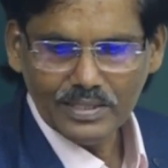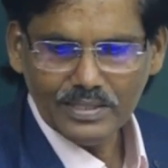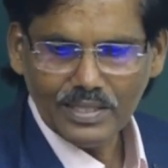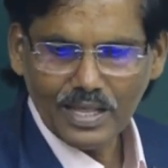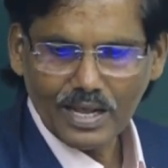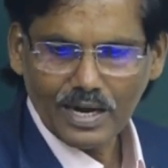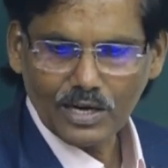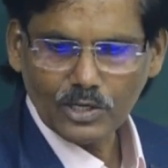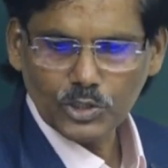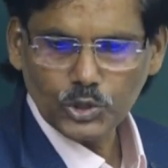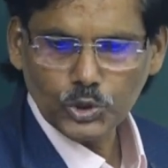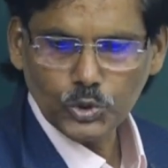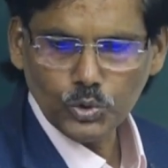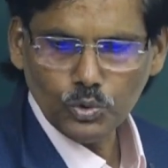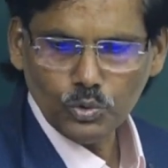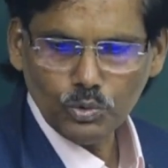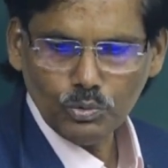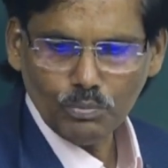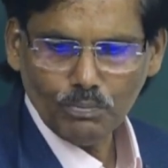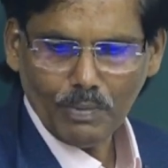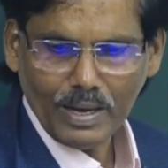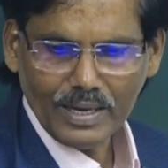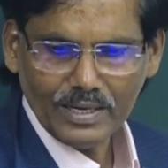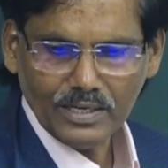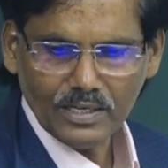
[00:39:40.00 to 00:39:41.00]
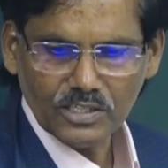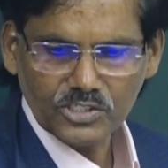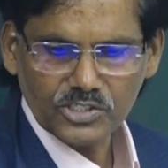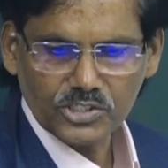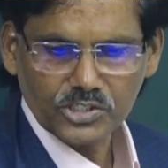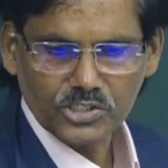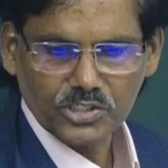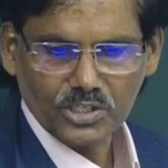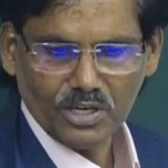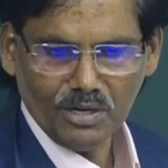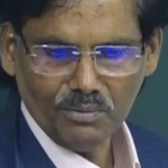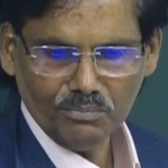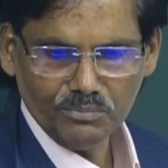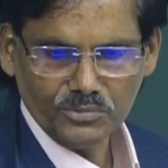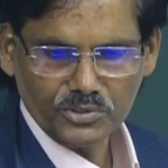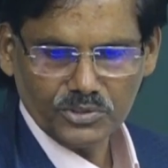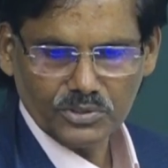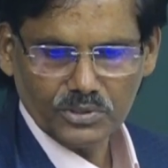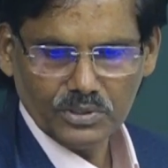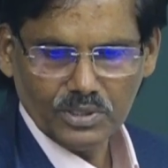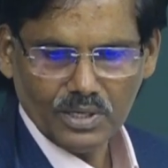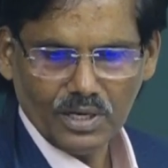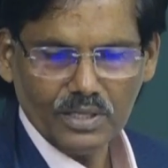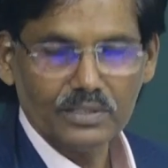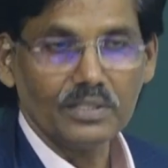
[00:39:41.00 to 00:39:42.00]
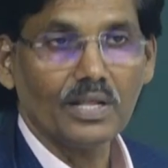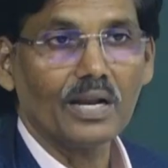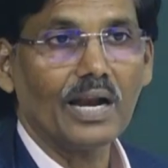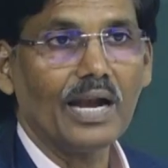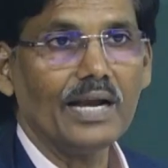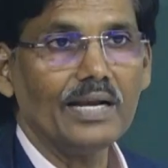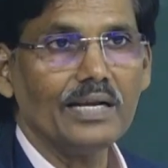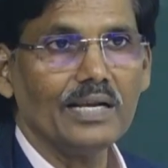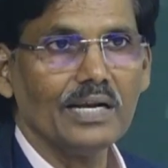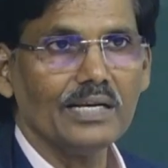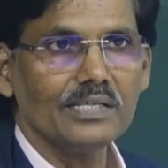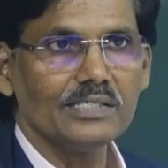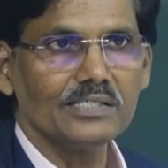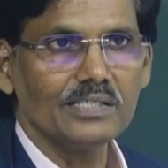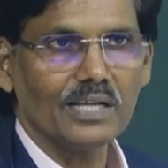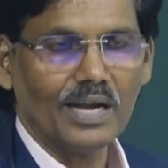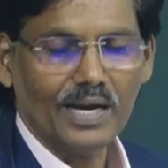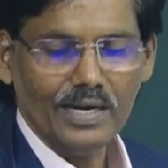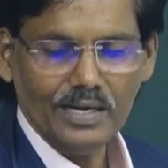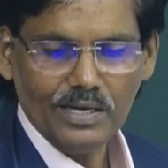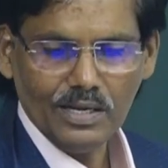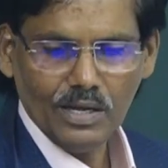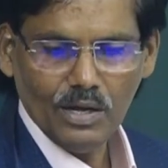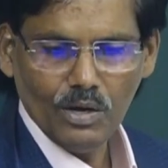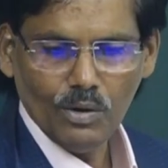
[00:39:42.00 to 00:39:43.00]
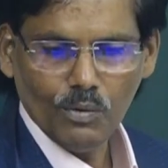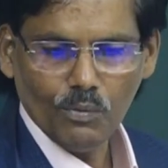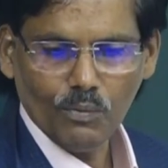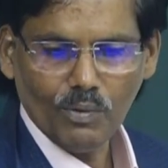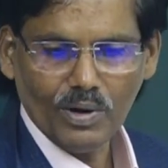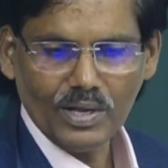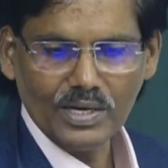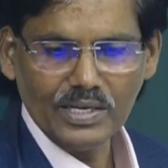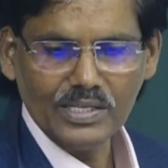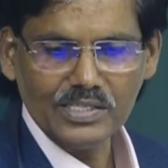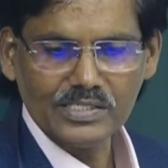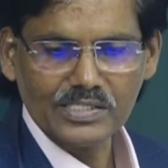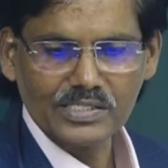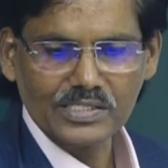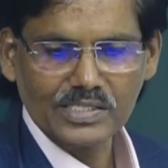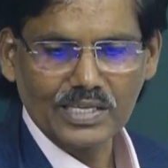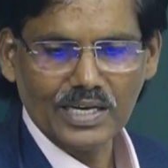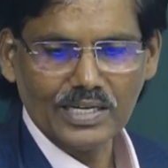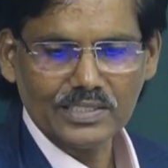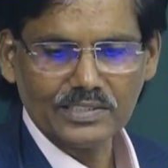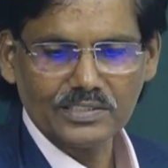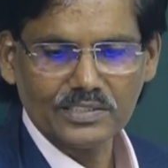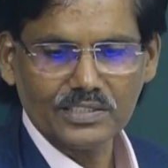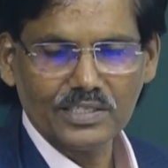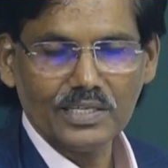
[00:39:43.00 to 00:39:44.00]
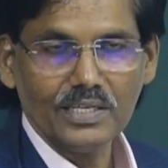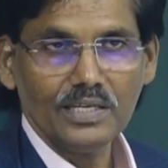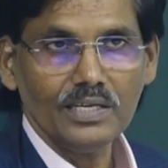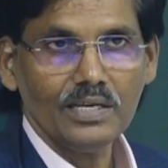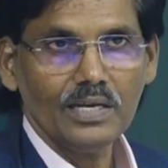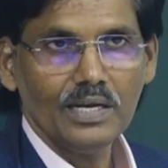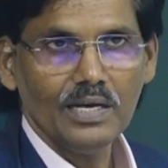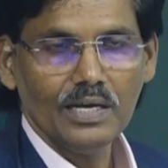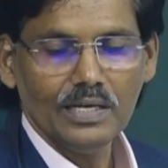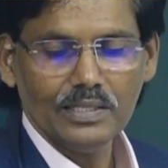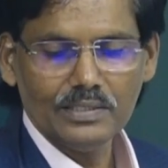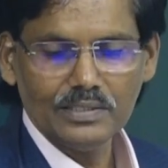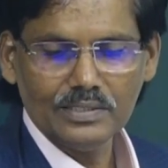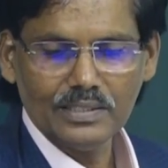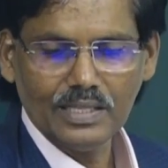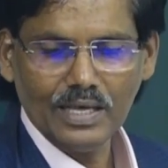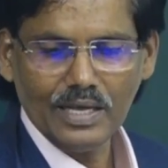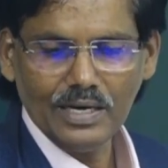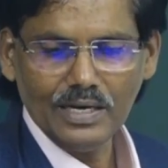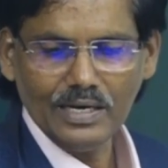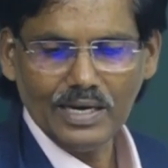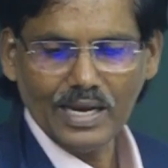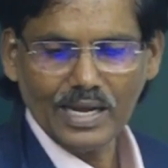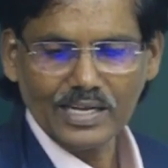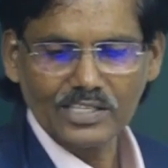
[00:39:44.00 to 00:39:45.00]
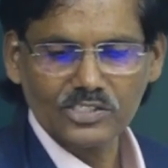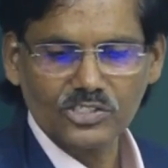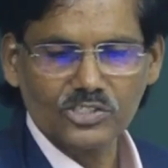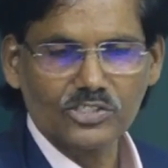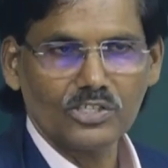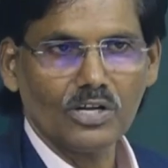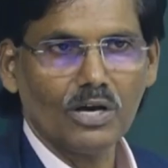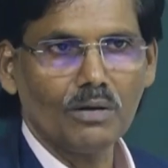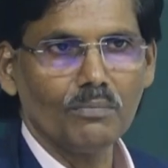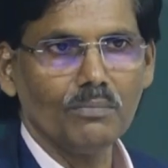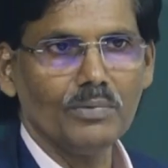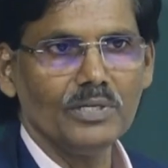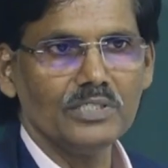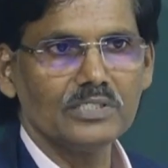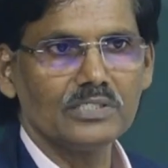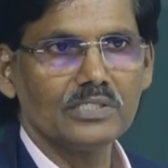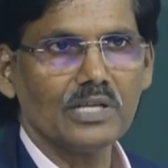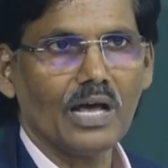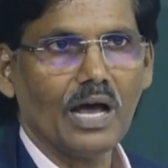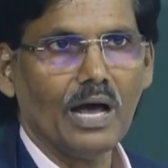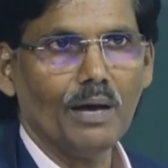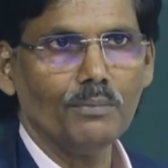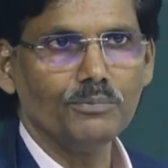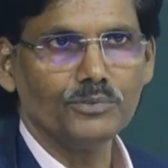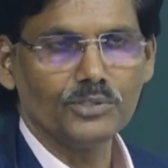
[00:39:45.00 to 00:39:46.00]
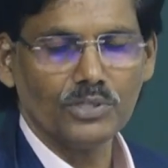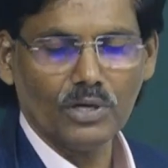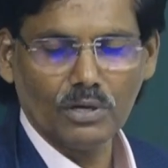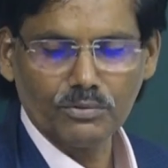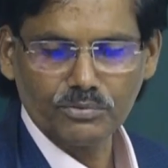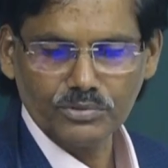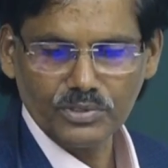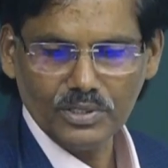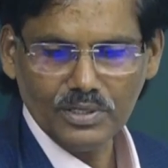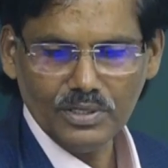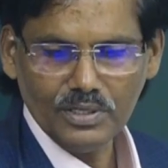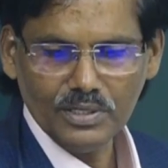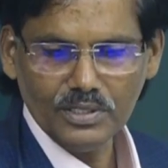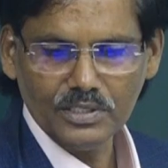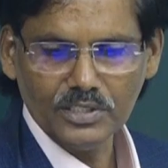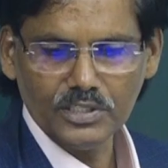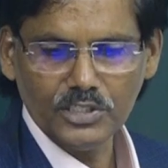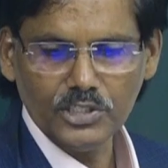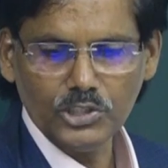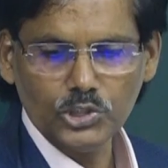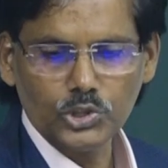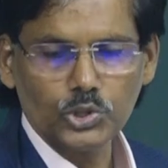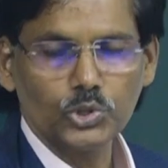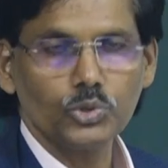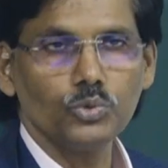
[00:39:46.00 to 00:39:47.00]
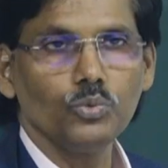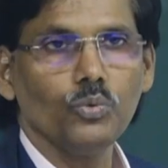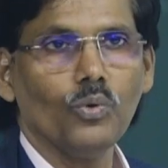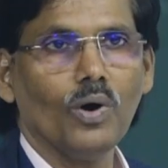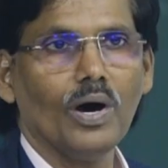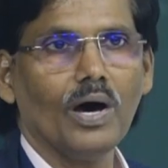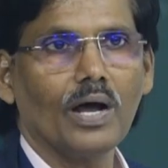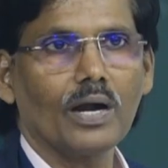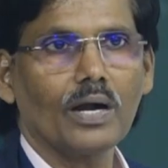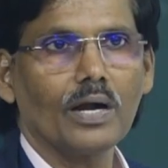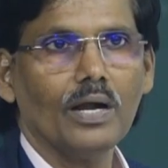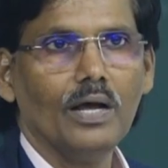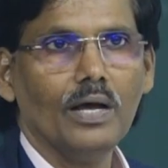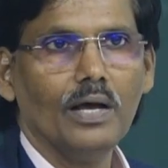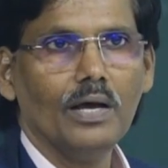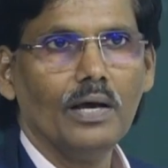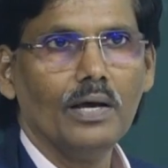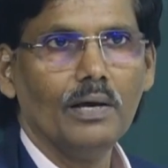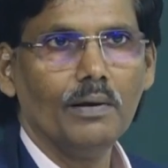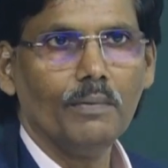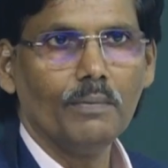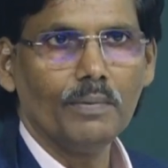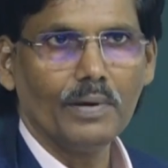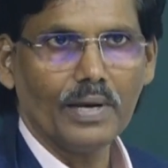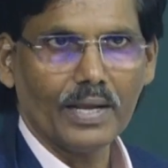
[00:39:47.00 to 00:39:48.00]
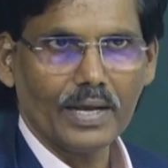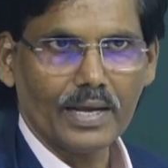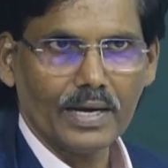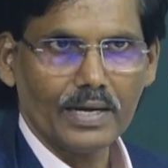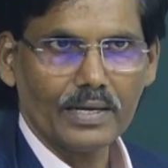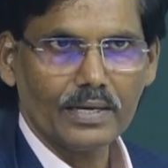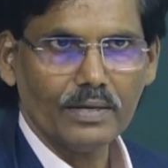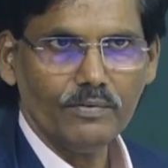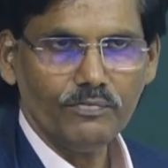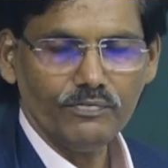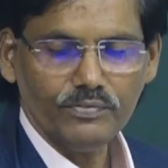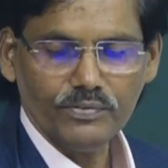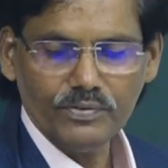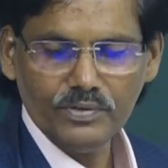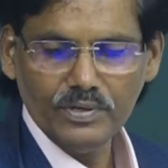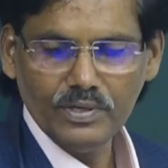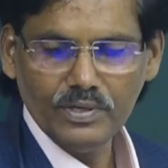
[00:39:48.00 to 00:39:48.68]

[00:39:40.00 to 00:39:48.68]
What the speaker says: there are two minus terms on the right hand side. One is scattering then next term is absorption. These two are negative.